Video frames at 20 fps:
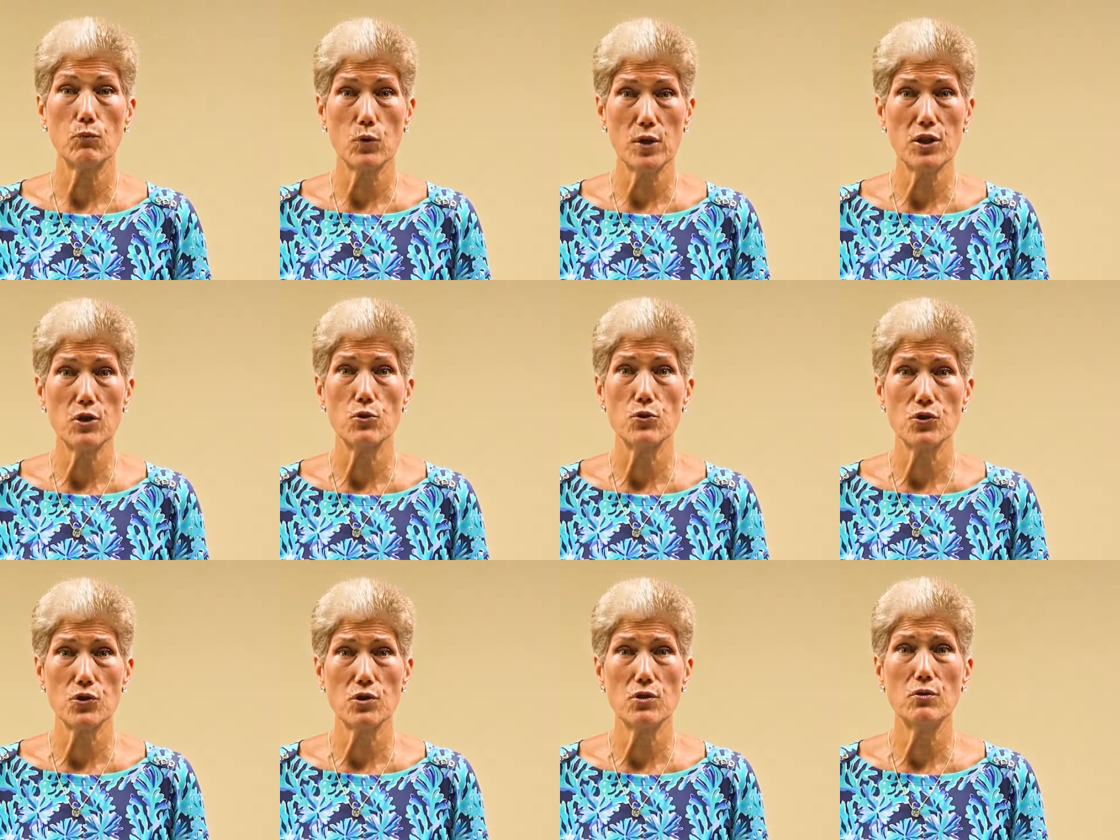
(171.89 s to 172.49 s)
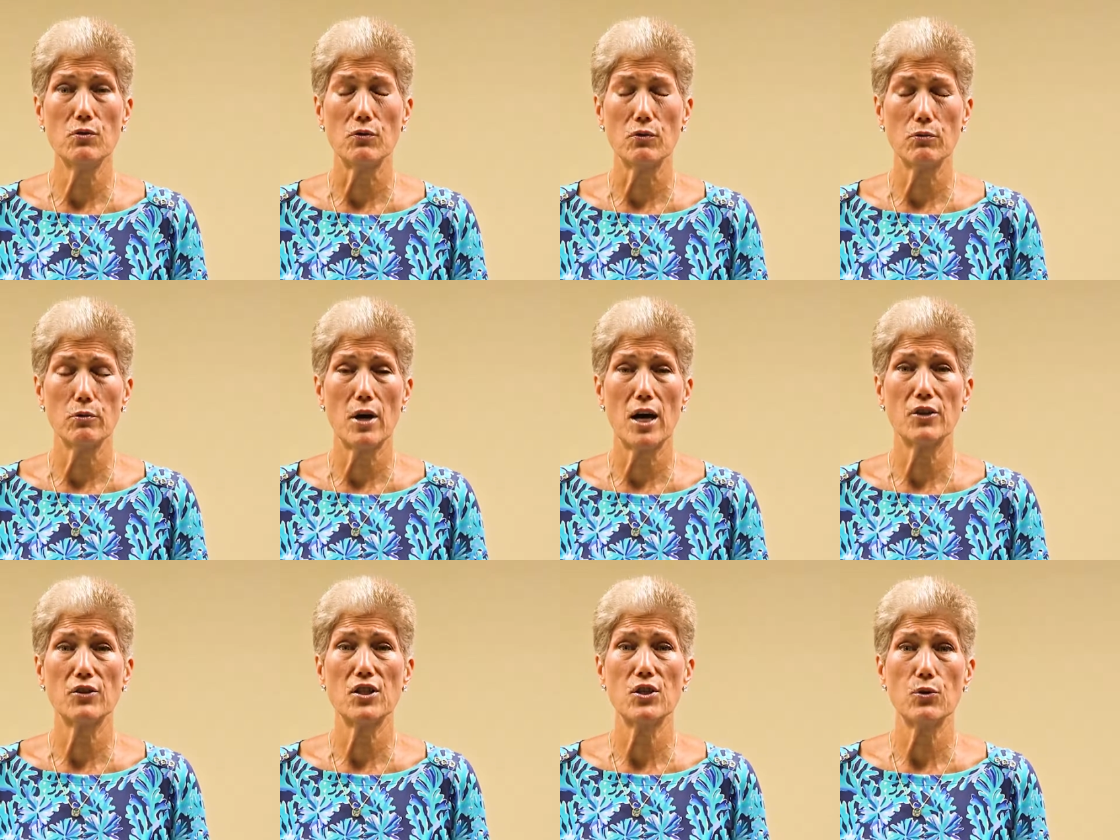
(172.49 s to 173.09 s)
with your student
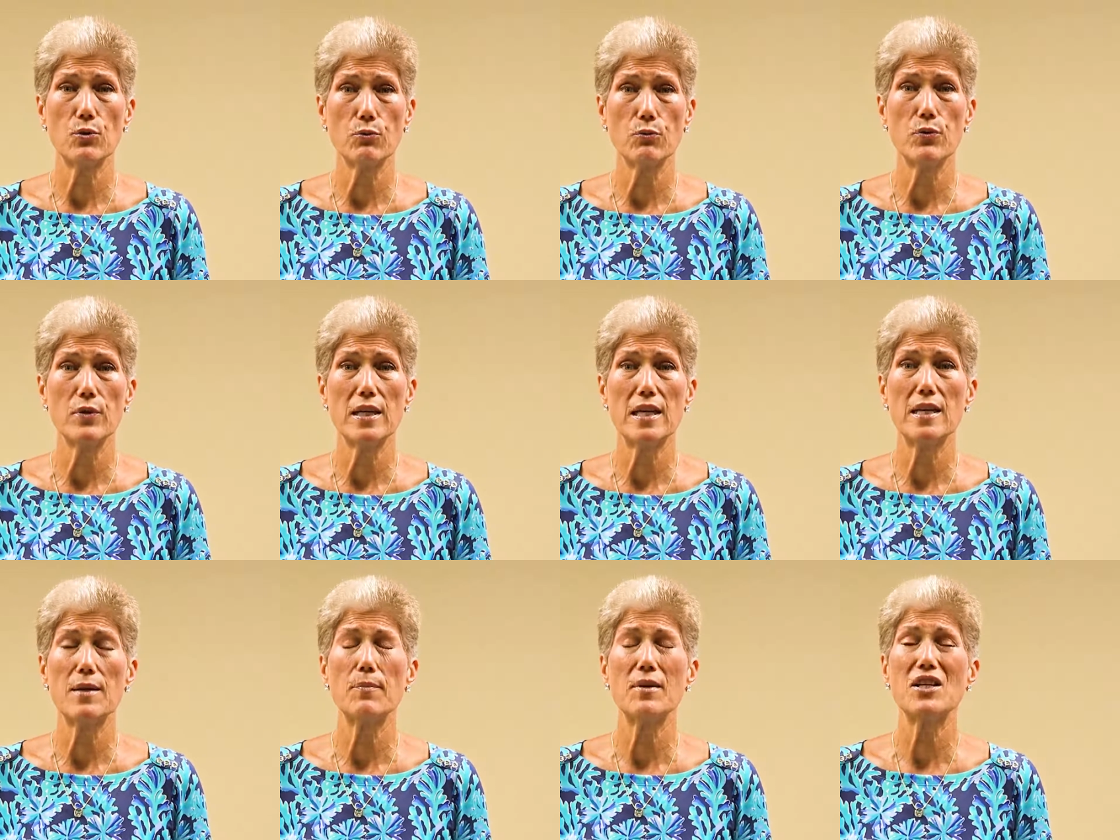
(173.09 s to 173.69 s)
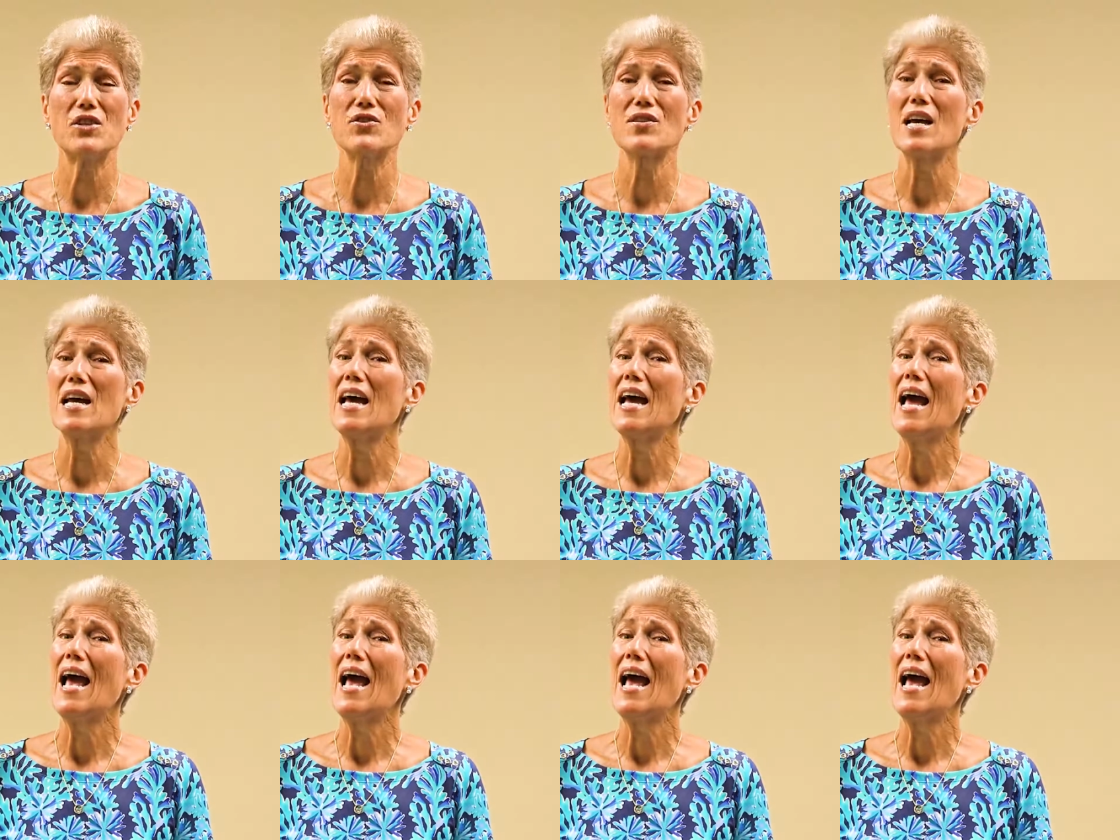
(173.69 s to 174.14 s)
throughout the year through the emails.